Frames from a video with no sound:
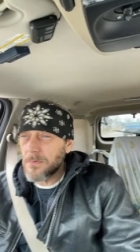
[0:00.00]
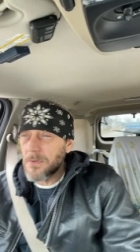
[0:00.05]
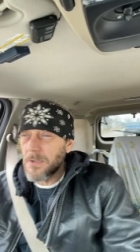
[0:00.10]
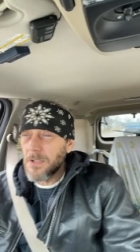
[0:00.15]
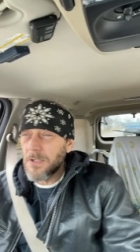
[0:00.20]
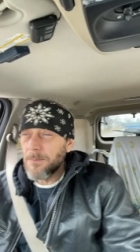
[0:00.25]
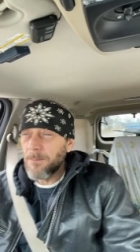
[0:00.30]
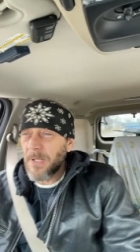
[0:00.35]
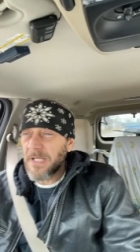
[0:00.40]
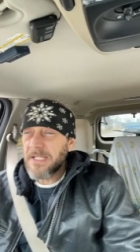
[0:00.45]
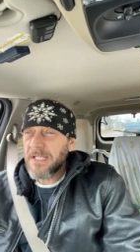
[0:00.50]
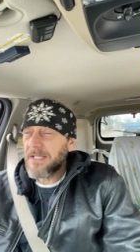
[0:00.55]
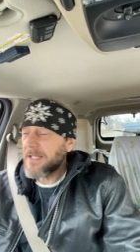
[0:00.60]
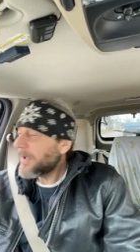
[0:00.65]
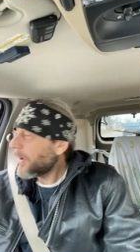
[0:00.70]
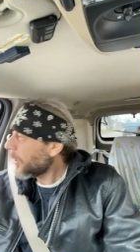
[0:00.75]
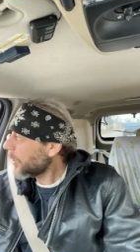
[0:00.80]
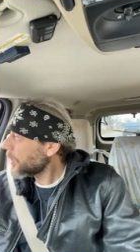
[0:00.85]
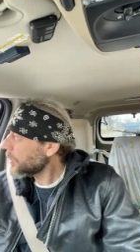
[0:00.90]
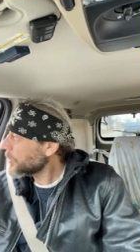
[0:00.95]
make it
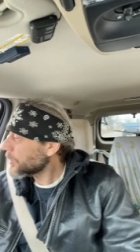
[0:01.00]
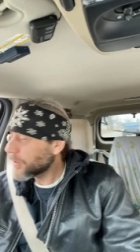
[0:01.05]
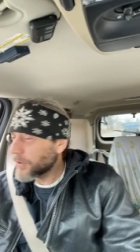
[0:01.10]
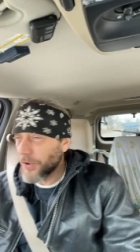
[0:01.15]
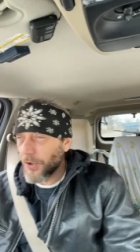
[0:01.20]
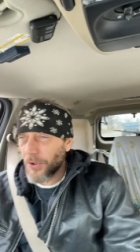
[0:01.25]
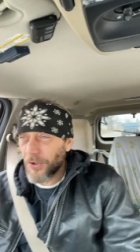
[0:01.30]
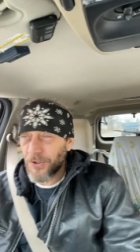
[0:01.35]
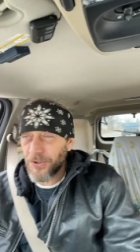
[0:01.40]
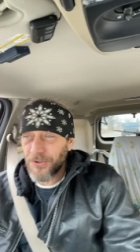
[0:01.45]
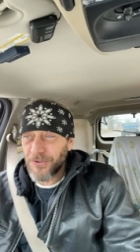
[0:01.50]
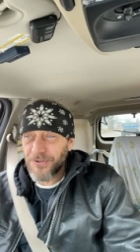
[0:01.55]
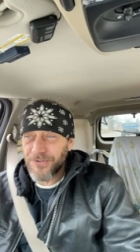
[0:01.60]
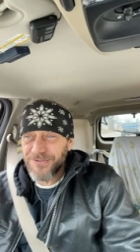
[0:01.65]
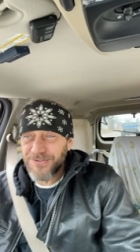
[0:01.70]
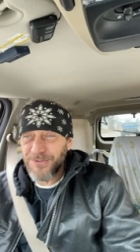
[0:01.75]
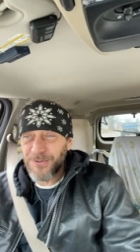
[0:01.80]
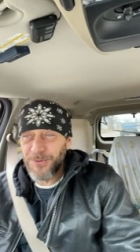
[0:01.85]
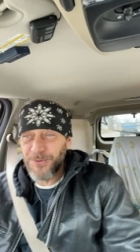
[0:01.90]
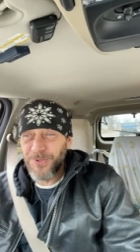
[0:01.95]
harder and harder
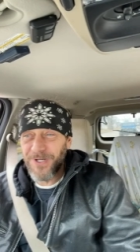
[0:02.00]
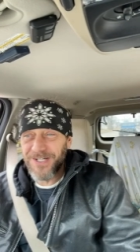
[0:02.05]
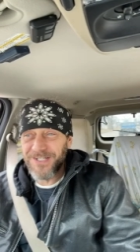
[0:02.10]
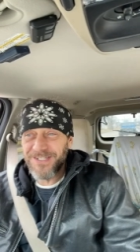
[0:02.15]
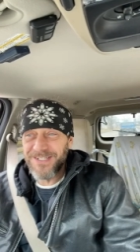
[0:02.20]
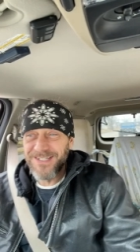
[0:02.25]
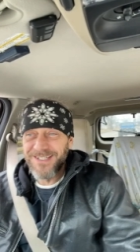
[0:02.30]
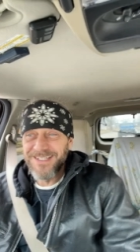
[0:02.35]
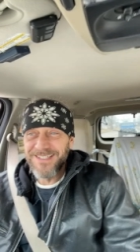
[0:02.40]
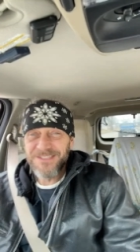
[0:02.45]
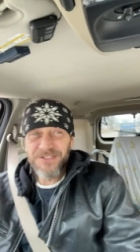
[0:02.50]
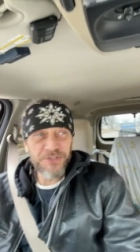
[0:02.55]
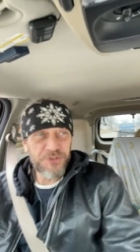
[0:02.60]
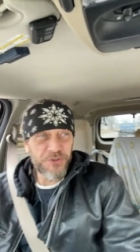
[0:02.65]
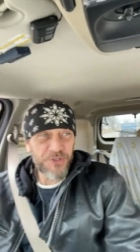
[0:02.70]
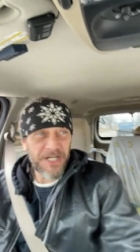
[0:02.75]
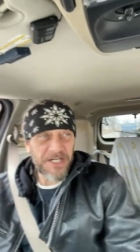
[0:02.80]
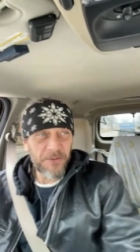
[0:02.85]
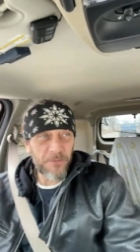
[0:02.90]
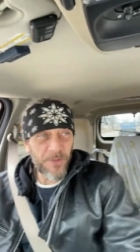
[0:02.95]
to try
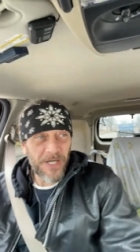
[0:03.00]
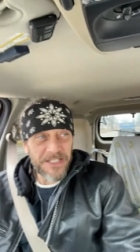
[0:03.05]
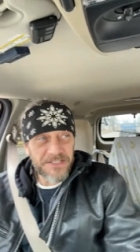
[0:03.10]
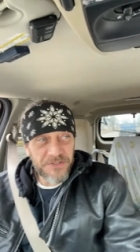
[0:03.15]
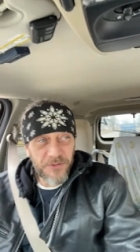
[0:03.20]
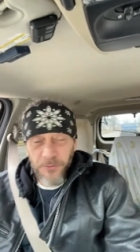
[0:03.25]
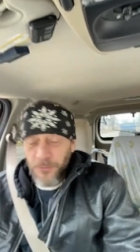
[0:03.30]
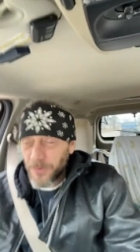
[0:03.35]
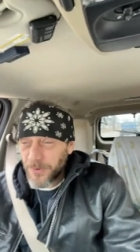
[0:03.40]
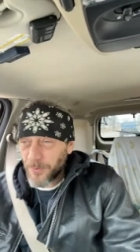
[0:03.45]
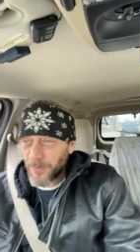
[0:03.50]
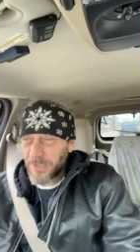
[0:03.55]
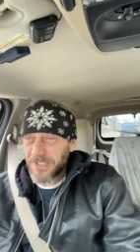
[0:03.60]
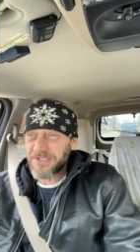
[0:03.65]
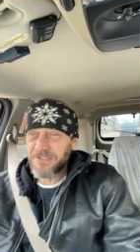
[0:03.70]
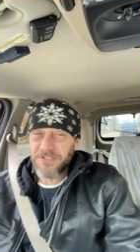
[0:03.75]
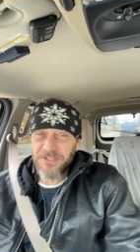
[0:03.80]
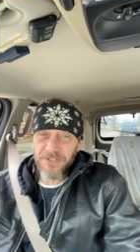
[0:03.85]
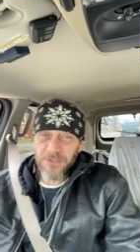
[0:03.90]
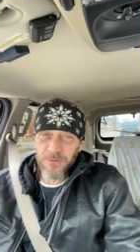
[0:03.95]
to rise through the ranks
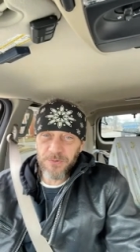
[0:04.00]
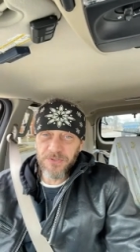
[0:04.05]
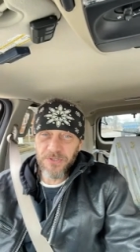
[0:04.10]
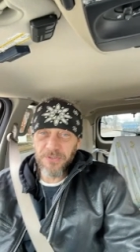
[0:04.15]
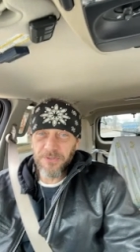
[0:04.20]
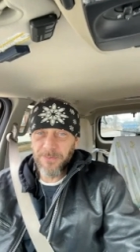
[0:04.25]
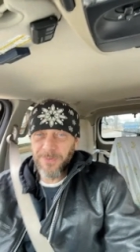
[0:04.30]
of YouTube.